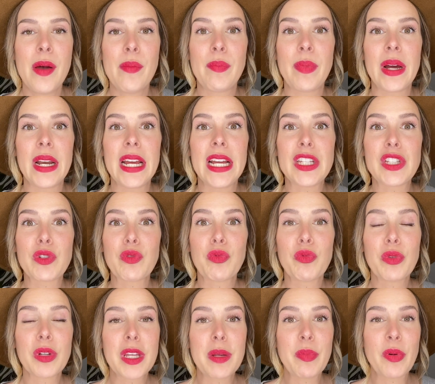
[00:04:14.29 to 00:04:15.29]
but it's
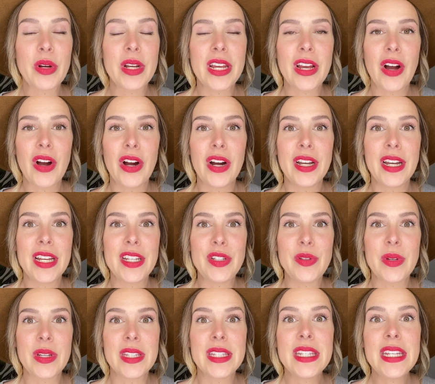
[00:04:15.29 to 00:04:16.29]
really pretty on. As
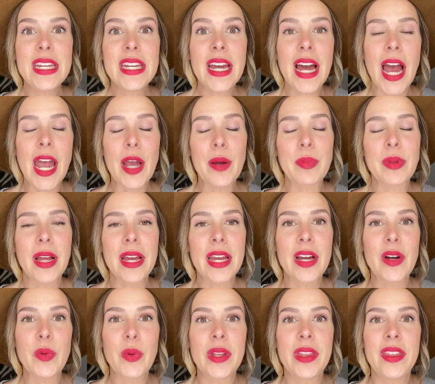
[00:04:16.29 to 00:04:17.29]
you can see, I apply
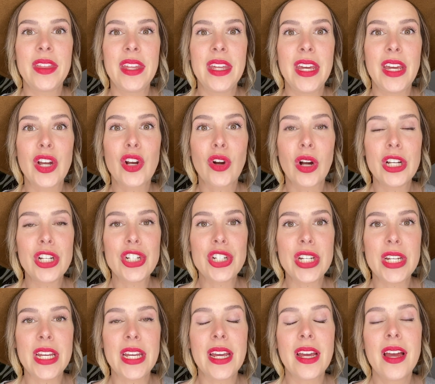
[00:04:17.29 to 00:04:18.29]
it with the
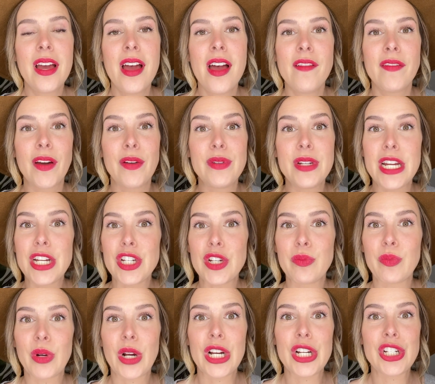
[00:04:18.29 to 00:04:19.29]
Crunchy
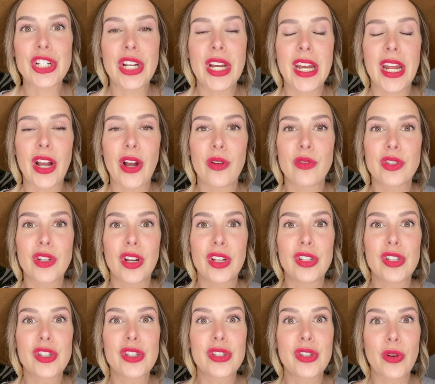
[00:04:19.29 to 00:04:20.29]
foundation brush and it goes
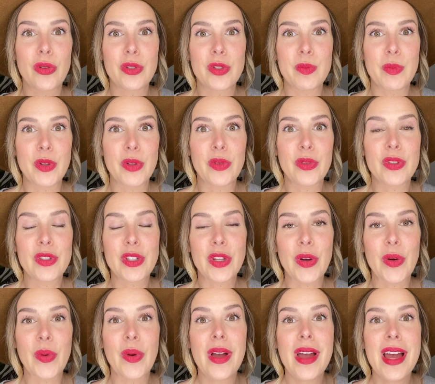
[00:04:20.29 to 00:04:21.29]
on so smooth.
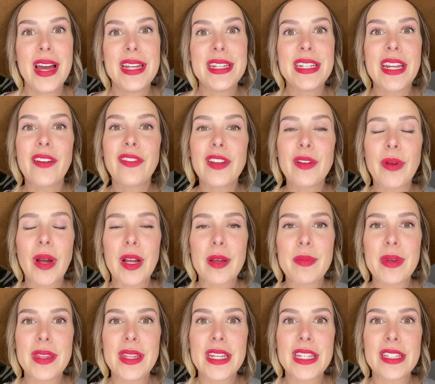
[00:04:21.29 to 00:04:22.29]
So definitely
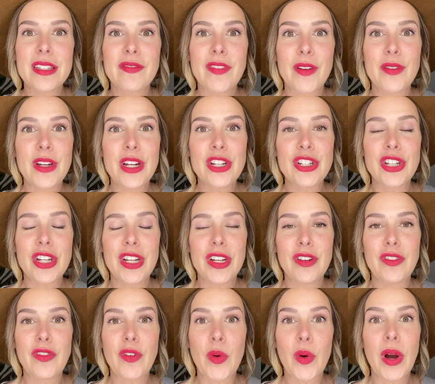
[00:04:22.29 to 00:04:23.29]
recommend this
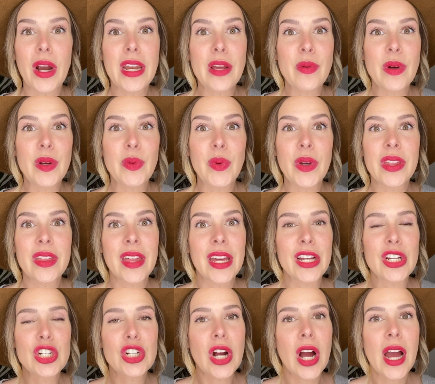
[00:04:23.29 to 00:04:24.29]
foundation for anyone with
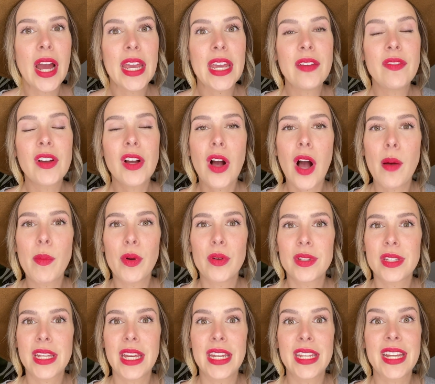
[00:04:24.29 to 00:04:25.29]
like dry, even combo
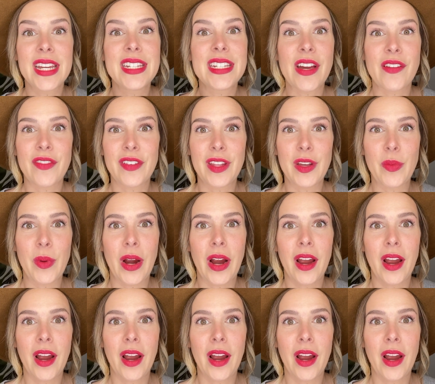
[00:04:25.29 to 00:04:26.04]
skin can definitely wear